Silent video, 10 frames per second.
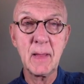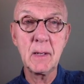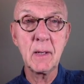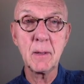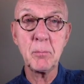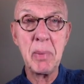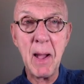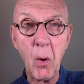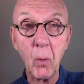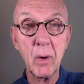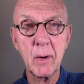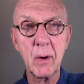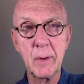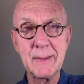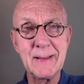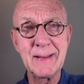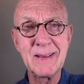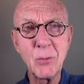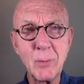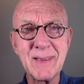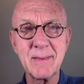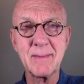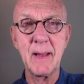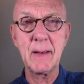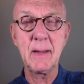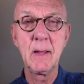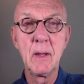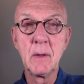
they didn't power or didn't do this study